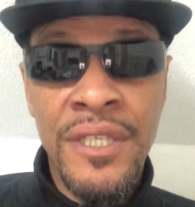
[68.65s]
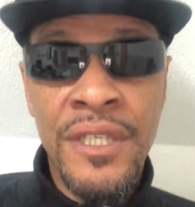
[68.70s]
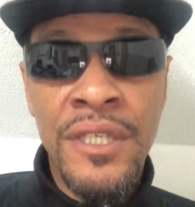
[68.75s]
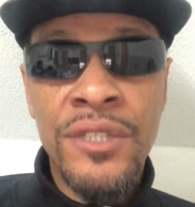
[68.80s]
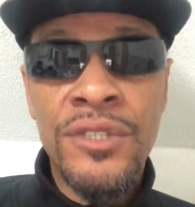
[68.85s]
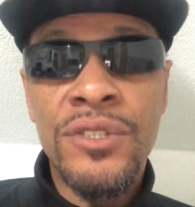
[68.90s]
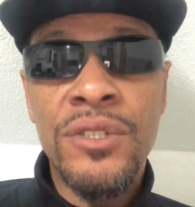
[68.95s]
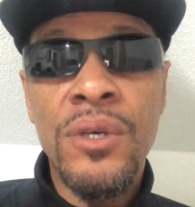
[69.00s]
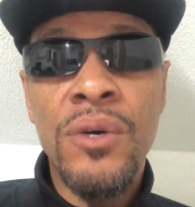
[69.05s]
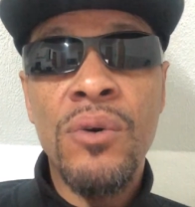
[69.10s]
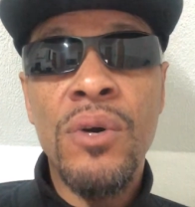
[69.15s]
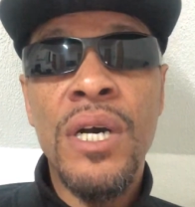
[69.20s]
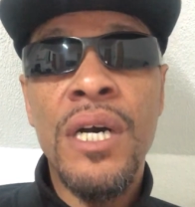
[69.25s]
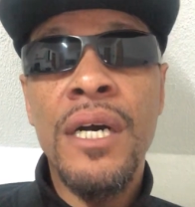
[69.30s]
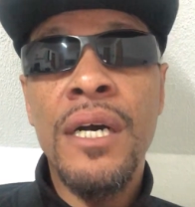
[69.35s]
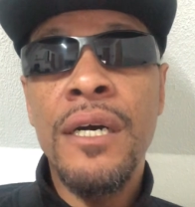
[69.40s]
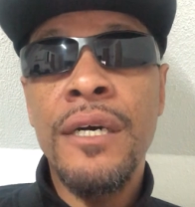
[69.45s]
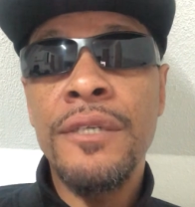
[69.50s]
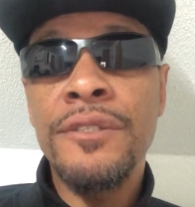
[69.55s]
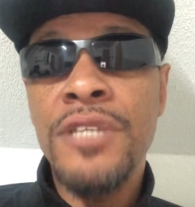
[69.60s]
So
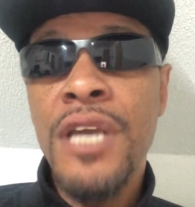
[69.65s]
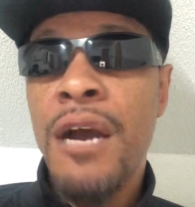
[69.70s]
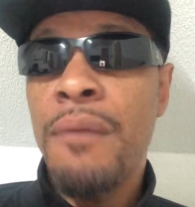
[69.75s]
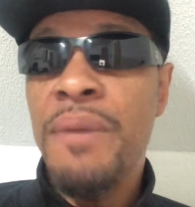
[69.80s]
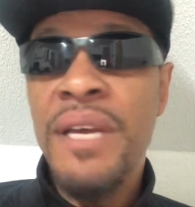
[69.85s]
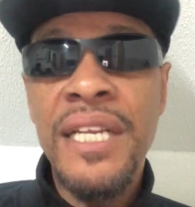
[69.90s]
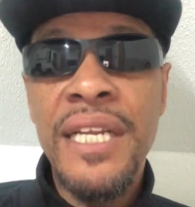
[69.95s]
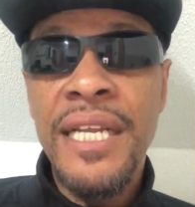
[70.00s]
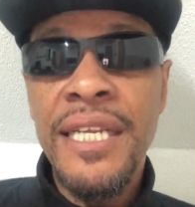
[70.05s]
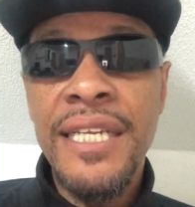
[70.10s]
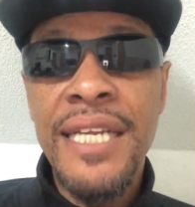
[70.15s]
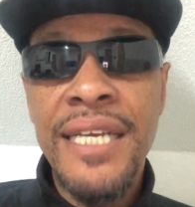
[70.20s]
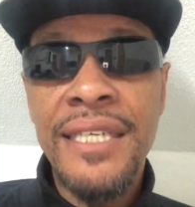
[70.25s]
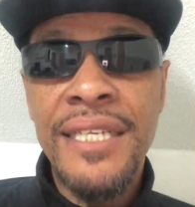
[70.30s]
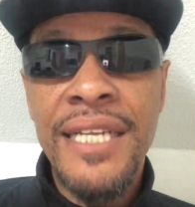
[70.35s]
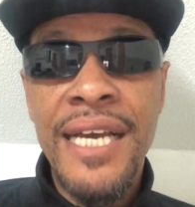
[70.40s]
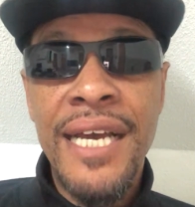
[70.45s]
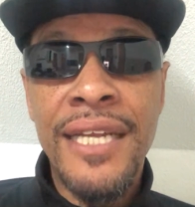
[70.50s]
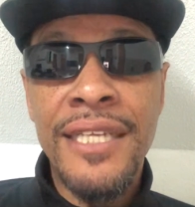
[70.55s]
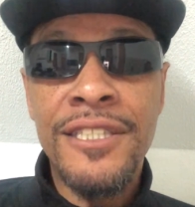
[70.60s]
uh, y'all better not let
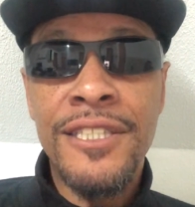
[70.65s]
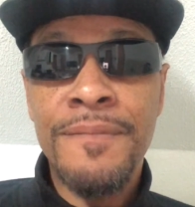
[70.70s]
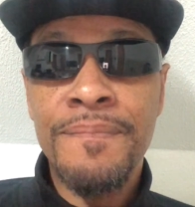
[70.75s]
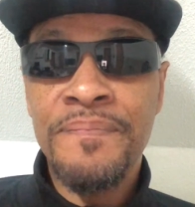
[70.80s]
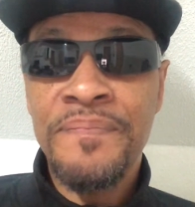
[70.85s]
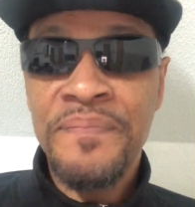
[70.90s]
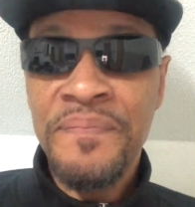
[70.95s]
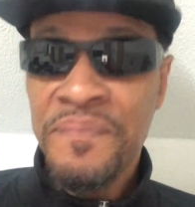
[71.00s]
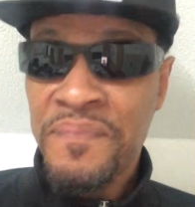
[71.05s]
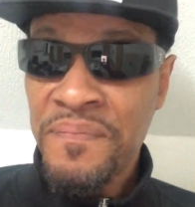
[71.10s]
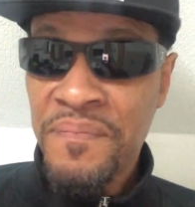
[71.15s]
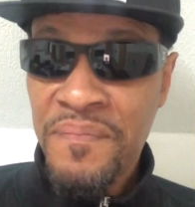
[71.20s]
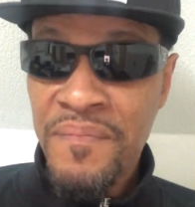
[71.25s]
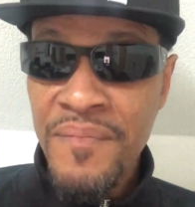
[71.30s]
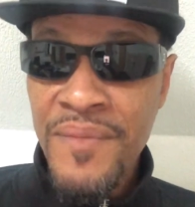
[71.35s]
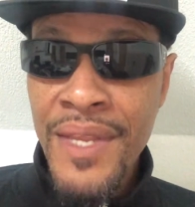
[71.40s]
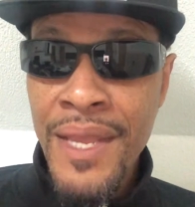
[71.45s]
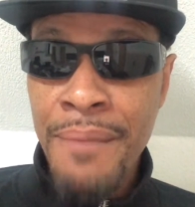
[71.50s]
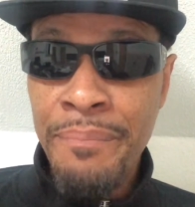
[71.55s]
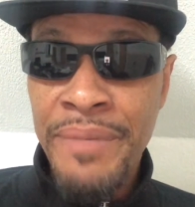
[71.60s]
Dallas
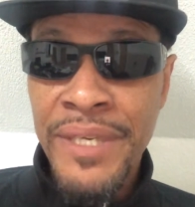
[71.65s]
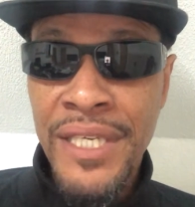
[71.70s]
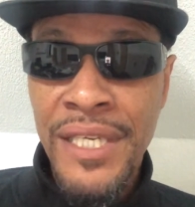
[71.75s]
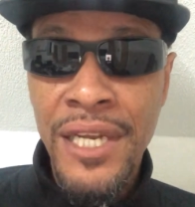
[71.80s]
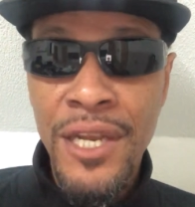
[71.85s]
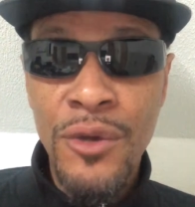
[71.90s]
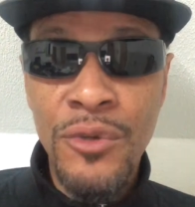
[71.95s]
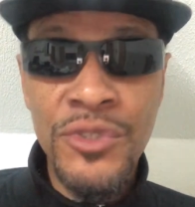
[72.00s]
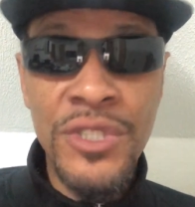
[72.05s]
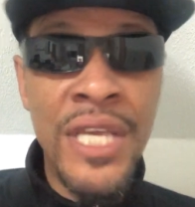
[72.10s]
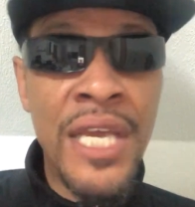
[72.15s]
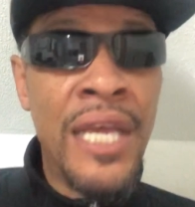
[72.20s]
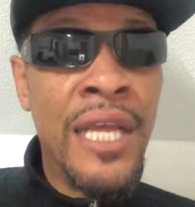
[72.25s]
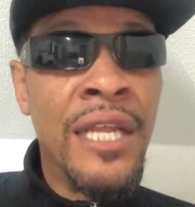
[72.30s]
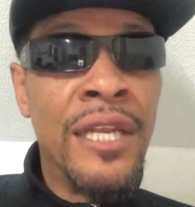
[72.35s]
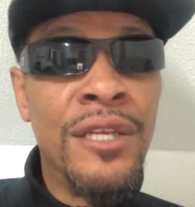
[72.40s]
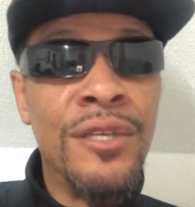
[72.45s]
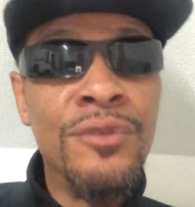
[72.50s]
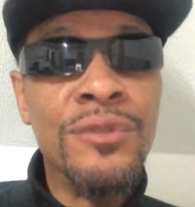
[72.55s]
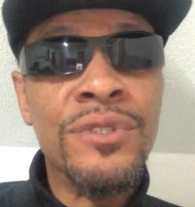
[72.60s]
be close.
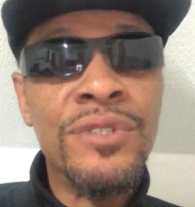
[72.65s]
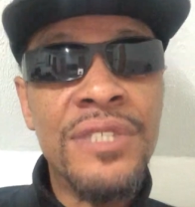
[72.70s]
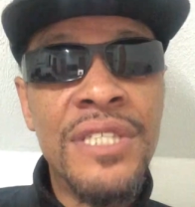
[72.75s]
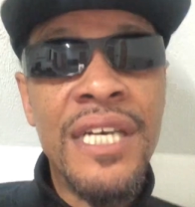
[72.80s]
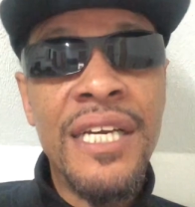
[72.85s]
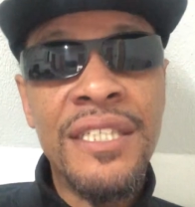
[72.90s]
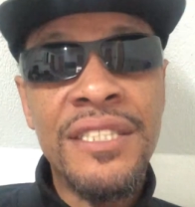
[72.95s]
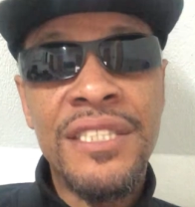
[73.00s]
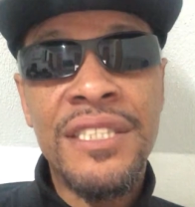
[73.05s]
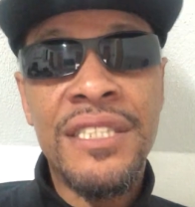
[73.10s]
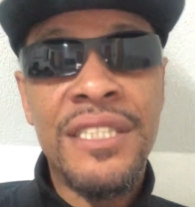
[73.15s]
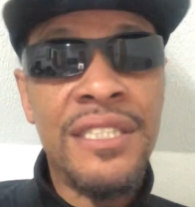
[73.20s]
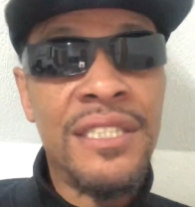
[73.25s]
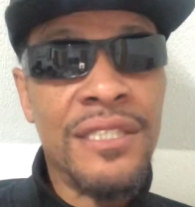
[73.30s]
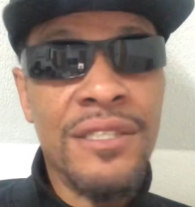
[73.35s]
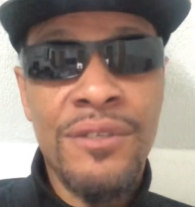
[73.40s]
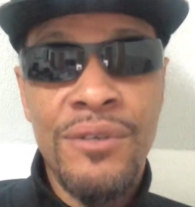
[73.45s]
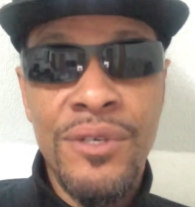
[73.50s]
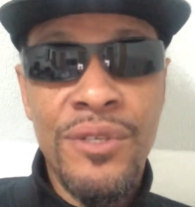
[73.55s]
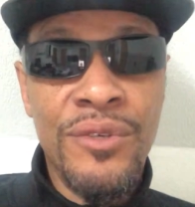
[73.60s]
Luka Doncic is
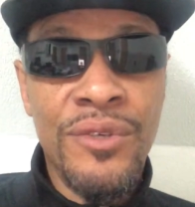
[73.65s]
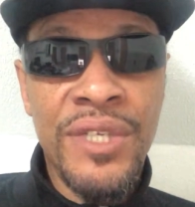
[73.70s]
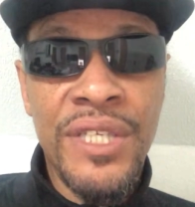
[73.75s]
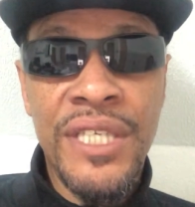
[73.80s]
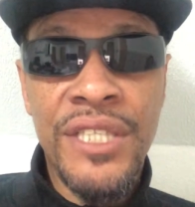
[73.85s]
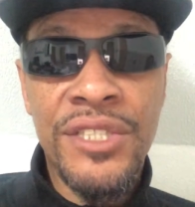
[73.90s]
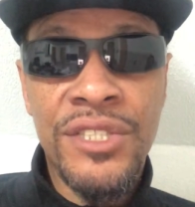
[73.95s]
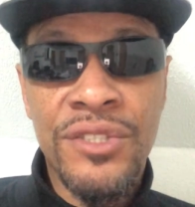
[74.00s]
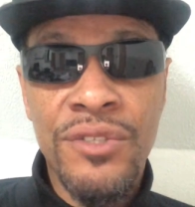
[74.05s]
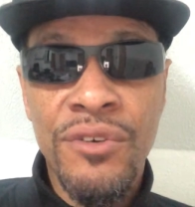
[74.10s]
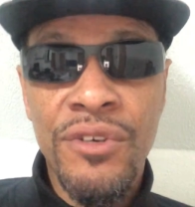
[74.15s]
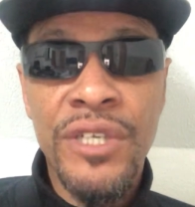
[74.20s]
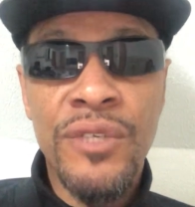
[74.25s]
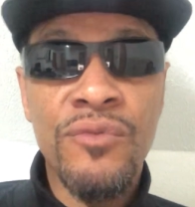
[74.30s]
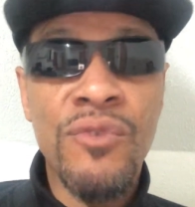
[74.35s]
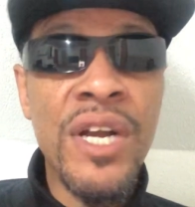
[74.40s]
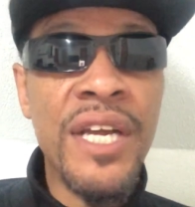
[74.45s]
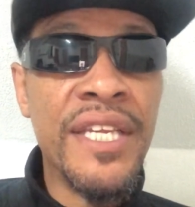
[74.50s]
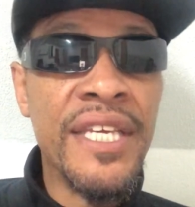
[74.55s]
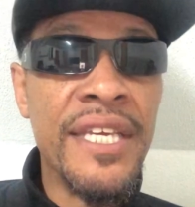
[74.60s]
going on a historic
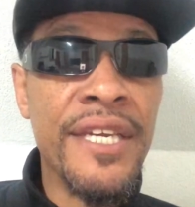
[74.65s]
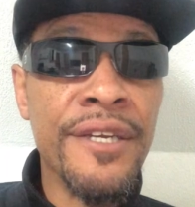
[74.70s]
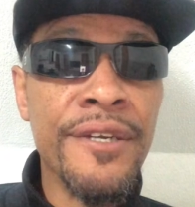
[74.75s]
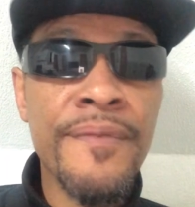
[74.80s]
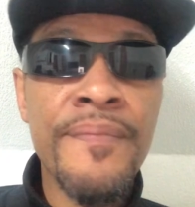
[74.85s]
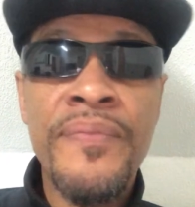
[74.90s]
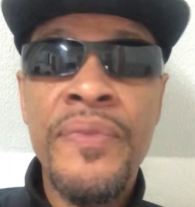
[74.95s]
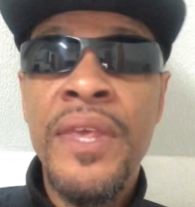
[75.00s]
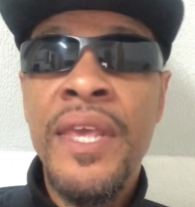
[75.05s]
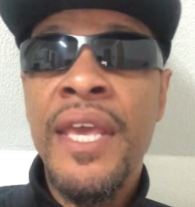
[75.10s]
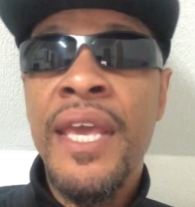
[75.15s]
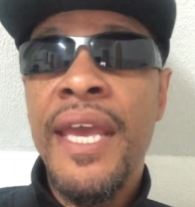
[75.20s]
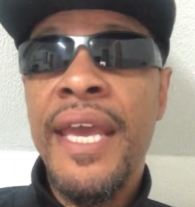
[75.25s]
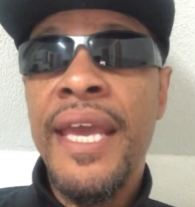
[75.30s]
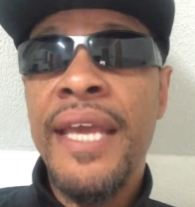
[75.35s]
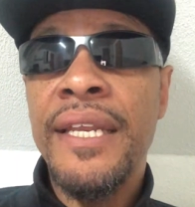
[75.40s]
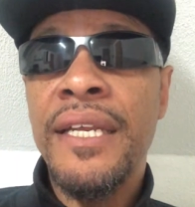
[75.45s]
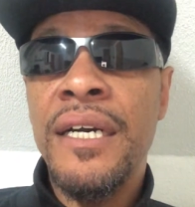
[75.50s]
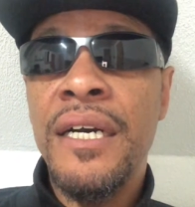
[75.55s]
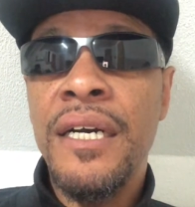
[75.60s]
run here,
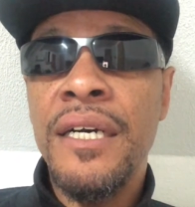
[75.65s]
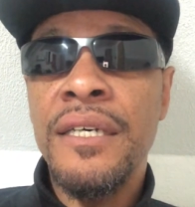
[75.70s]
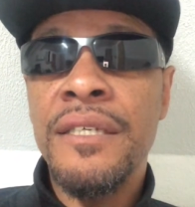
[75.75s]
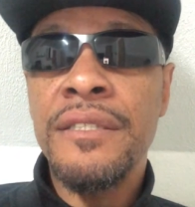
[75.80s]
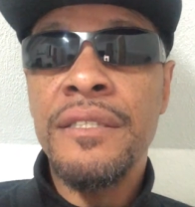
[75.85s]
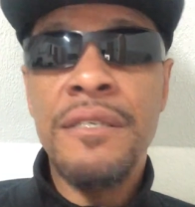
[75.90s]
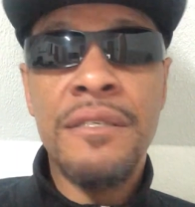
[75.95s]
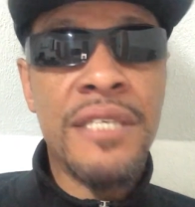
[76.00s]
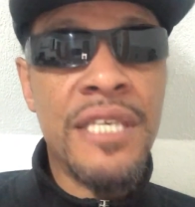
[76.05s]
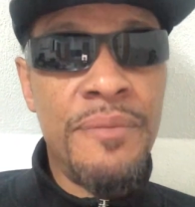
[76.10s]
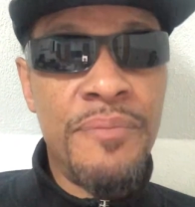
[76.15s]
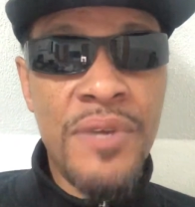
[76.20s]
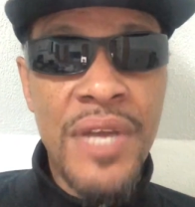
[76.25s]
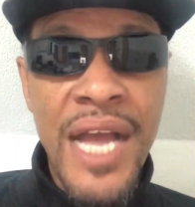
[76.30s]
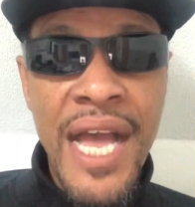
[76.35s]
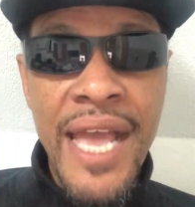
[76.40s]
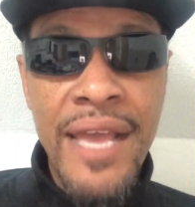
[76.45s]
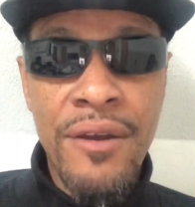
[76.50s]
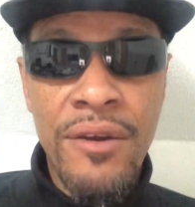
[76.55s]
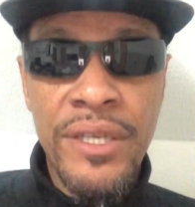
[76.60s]
and uh, you know, keep your
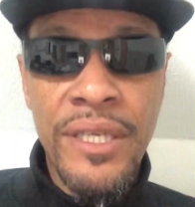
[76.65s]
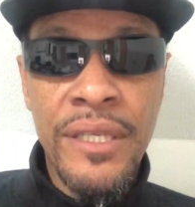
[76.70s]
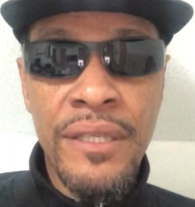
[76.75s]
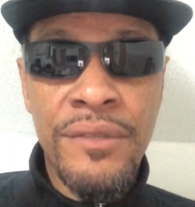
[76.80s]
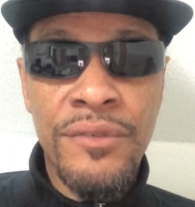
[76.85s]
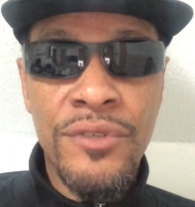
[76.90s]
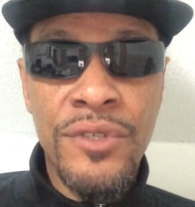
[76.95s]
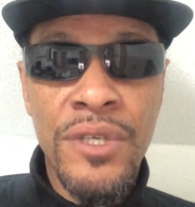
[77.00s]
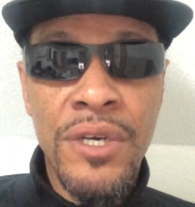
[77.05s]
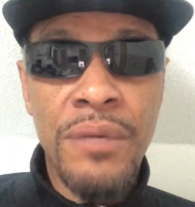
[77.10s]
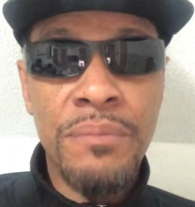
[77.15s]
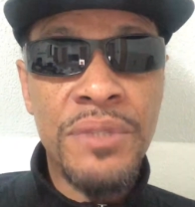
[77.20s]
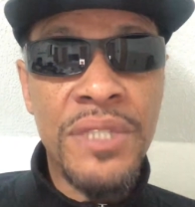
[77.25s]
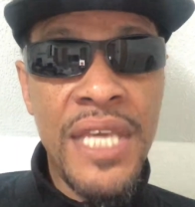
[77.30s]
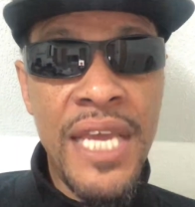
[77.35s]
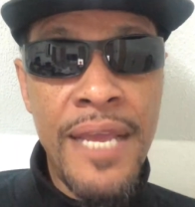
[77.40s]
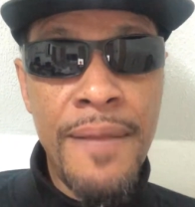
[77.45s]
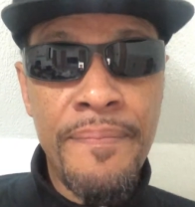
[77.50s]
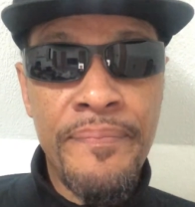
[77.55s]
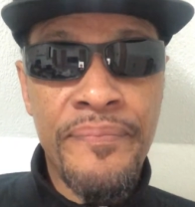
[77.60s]
eye on it. You know what I'm
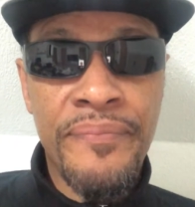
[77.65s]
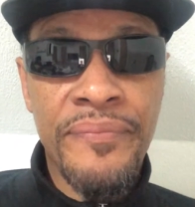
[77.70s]
saying?